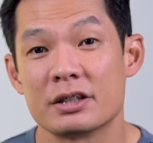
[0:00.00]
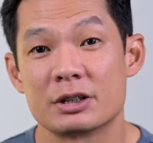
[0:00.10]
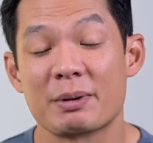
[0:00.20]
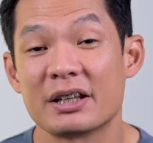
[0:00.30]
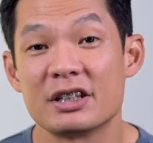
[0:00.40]

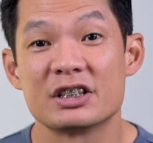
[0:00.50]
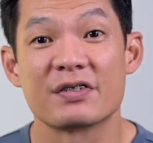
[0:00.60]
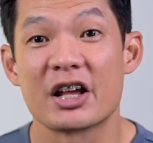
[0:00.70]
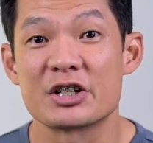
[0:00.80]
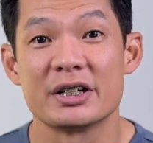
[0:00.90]
Despite these
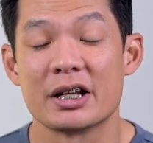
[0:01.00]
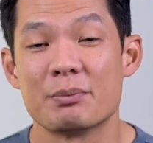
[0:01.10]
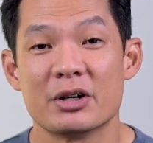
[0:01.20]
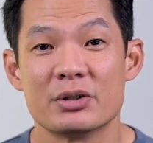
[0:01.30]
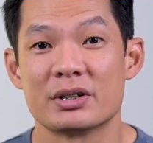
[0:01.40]
flashy
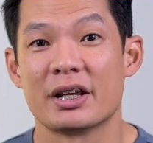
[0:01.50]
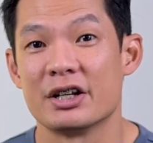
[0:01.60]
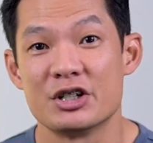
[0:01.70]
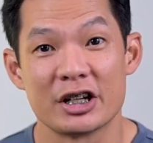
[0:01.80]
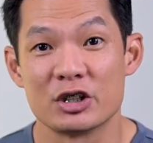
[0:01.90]
demos
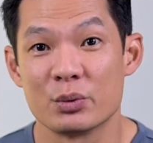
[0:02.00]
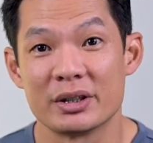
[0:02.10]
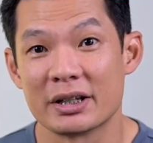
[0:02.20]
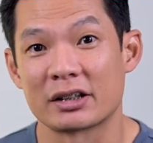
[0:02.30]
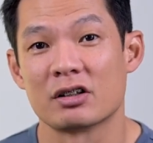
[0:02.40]
and genuine
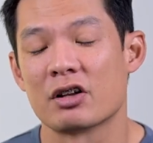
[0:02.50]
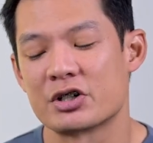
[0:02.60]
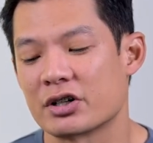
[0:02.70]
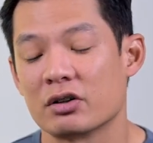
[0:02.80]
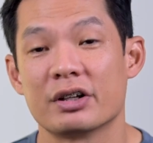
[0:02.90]

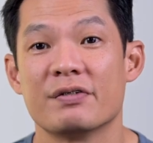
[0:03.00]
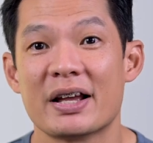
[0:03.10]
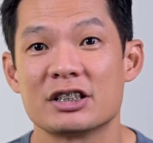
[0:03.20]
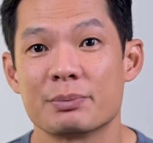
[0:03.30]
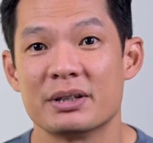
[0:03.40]
technological
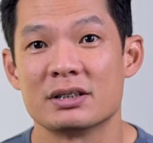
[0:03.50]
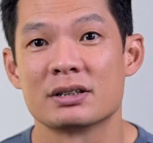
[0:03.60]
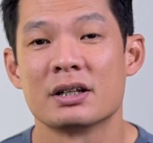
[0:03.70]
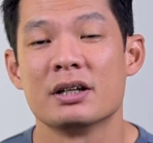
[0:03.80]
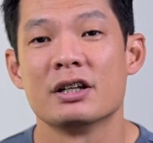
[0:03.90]
advancements,